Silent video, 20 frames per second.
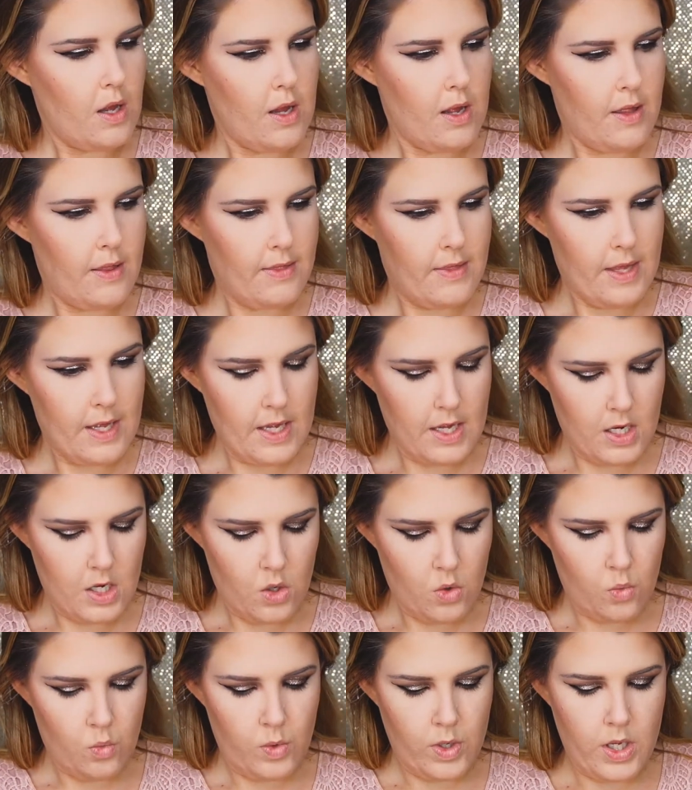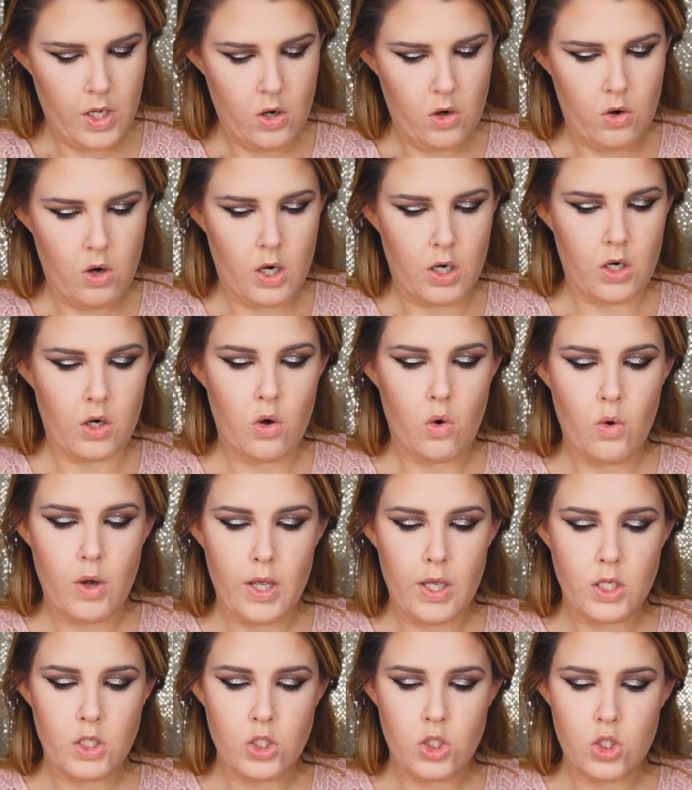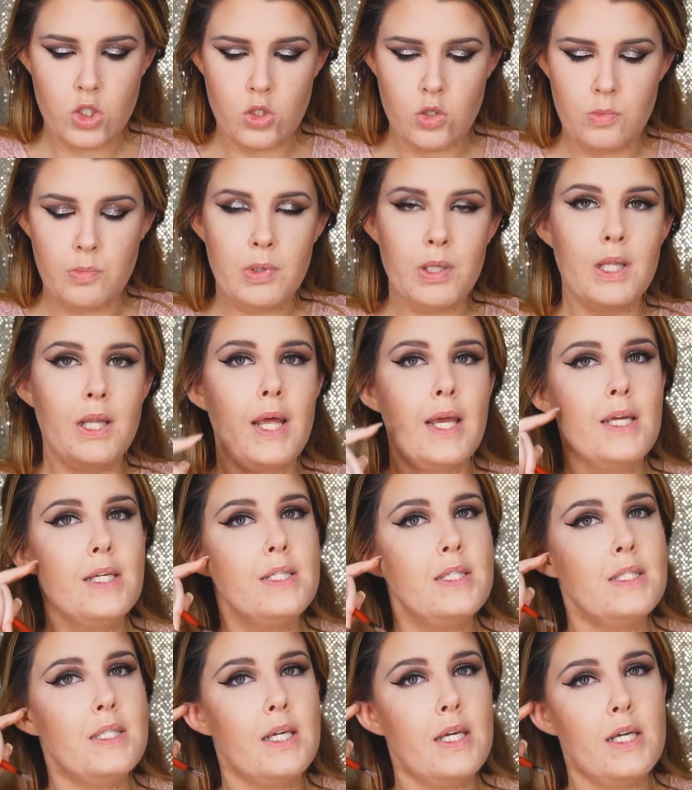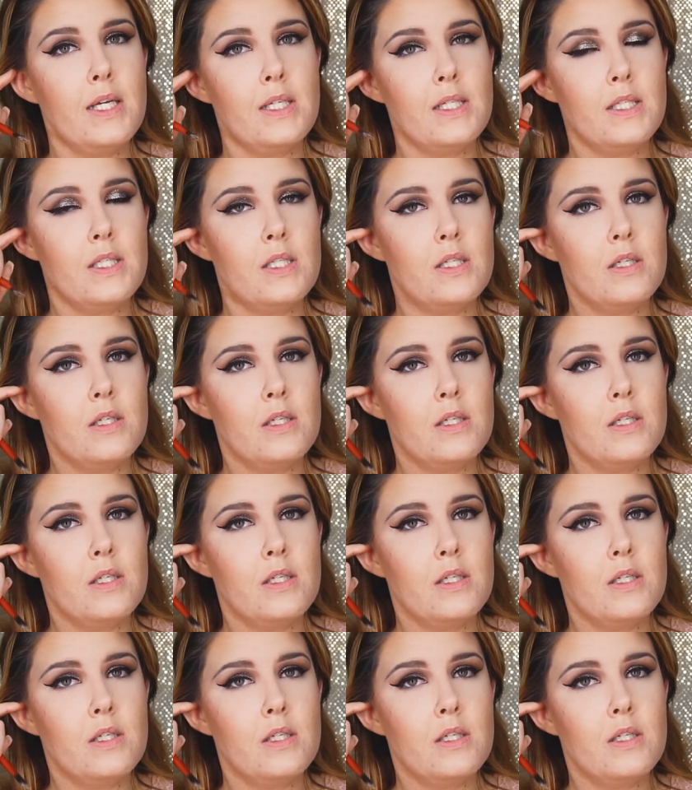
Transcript: and then we are going to place it